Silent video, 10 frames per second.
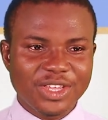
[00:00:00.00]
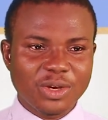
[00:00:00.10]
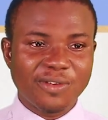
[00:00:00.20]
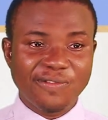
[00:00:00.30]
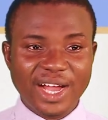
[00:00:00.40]

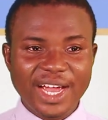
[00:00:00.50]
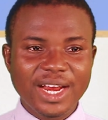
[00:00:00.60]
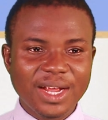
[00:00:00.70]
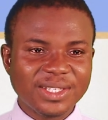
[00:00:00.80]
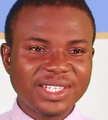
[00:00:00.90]
You will
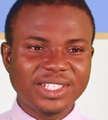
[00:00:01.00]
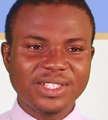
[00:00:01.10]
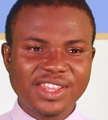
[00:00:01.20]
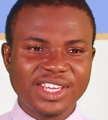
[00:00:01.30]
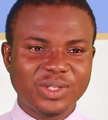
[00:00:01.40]
find answers
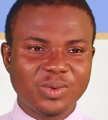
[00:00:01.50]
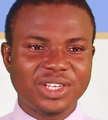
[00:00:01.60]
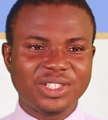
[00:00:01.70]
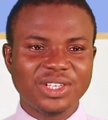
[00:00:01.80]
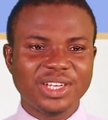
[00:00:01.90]
to these
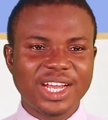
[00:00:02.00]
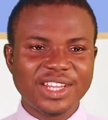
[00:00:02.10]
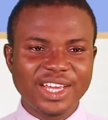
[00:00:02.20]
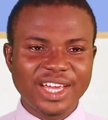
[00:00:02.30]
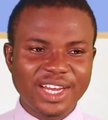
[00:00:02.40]
questions
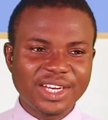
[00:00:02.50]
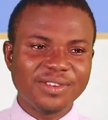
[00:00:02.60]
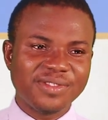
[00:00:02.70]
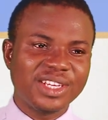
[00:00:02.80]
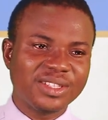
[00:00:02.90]
at the
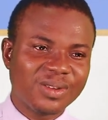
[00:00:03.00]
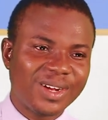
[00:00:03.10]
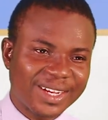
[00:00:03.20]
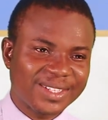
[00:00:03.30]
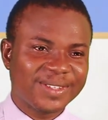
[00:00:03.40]
end of this
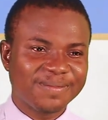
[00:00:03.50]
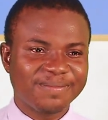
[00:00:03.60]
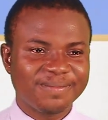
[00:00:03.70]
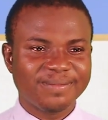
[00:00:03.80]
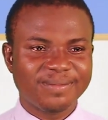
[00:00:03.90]
class.
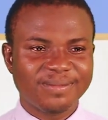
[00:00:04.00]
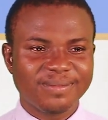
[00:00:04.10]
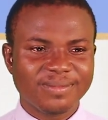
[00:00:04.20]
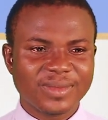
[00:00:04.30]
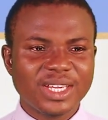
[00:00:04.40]

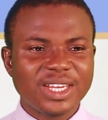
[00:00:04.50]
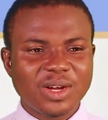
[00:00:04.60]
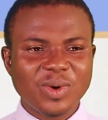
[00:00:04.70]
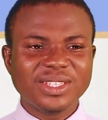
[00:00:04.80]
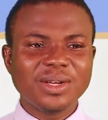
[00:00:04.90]

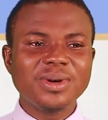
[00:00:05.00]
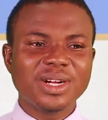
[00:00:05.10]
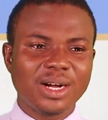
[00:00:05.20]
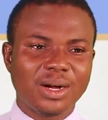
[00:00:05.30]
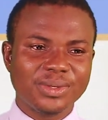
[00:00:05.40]
Now when
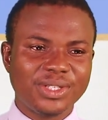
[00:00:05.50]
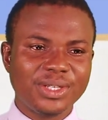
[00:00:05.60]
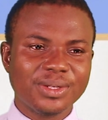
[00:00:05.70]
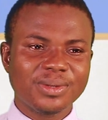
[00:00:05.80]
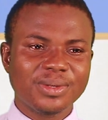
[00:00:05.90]
someone calls
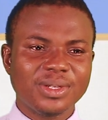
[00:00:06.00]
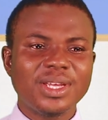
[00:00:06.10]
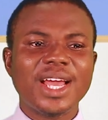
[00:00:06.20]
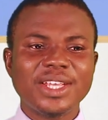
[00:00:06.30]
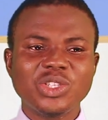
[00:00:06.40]
you,
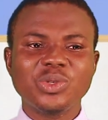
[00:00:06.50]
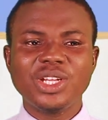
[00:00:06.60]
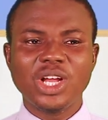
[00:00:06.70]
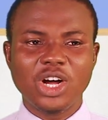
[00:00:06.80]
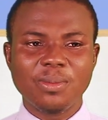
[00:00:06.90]

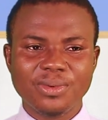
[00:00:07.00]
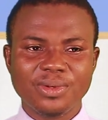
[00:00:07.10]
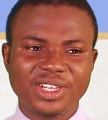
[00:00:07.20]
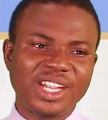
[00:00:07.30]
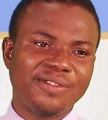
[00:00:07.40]
answering home
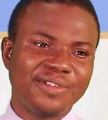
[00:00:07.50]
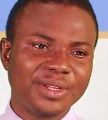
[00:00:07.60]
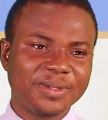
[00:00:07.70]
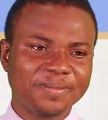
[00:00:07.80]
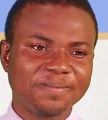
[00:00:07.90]

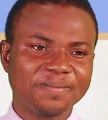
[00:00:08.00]
telephone.